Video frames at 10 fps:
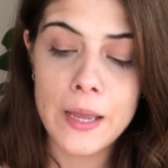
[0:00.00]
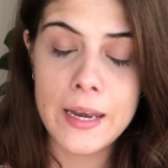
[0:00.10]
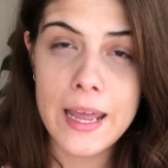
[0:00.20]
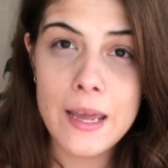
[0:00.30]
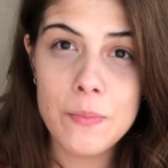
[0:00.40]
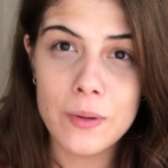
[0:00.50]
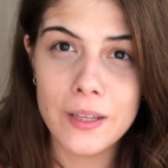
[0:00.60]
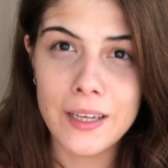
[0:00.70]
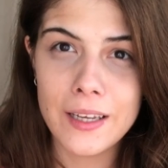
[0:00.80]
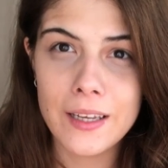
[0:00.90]

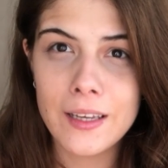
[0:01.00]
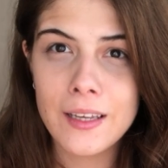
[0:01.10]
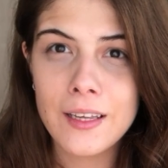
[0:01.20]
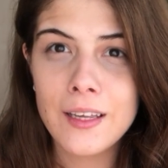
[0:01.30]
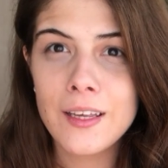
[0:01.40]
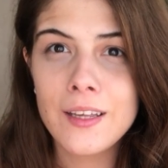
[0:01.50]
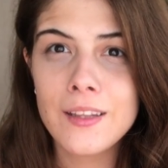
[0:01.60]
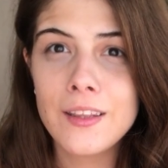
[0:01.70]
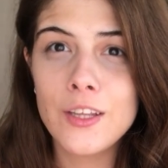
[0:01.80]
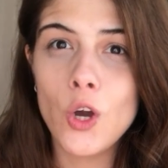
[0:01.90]
enabling
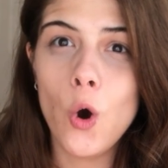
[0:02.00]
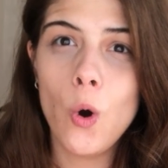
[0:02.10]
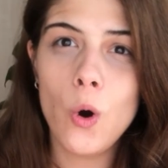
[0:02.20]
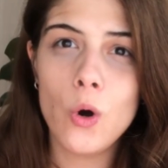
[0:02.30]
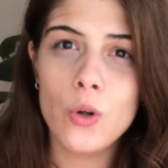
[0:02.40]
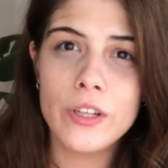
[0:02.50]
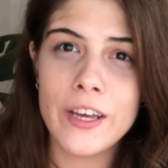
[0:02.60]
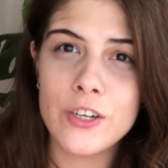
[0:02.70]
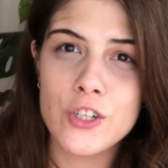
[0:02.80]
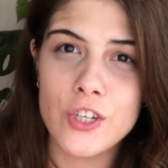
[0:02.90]
the old
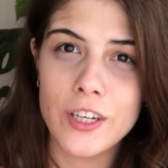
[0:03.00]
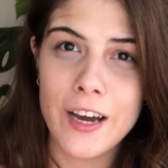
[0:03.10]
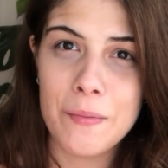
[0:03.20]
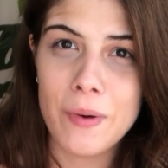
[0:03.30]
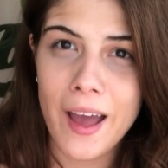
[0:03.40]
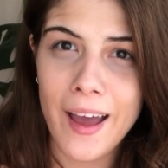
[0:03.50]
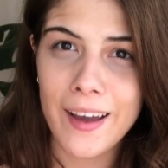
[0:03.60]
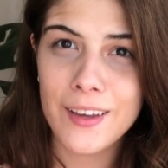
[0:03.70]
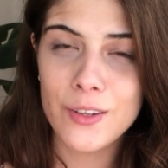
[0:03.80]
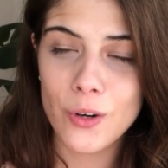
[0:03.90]
energy come
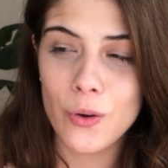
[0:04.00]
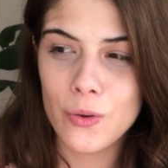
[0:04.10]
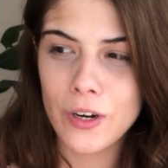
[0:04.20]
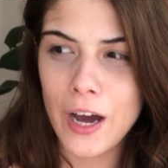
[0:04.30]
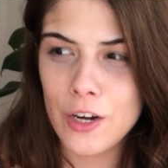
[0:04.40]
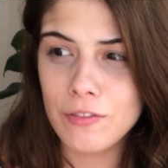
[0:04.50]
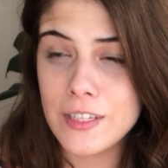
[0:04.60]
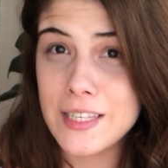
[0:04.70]
back, you know, you're kind of